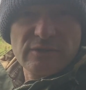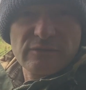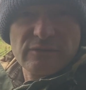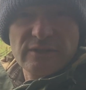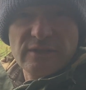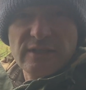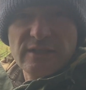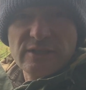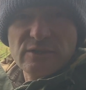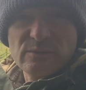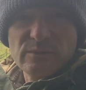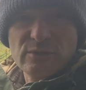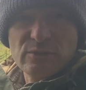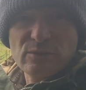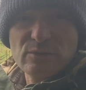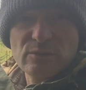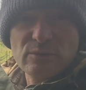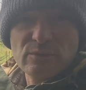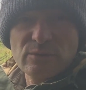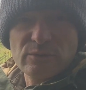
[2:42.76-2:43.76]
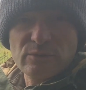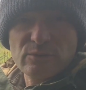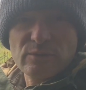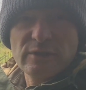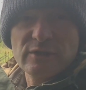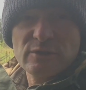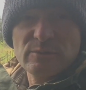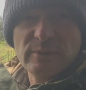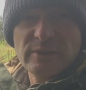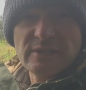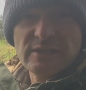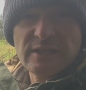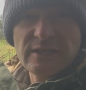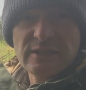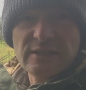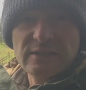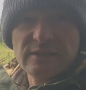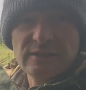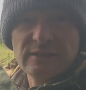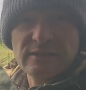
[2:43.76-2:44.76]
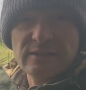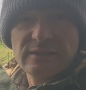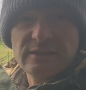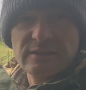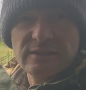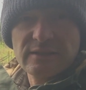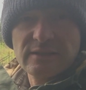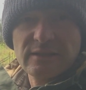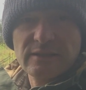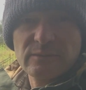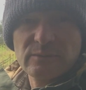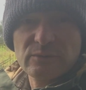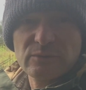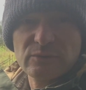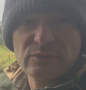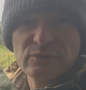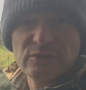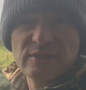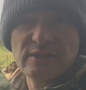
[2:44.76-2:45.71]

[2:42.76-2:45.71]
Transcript: there, as we saw, was quite spectacular, and we'll see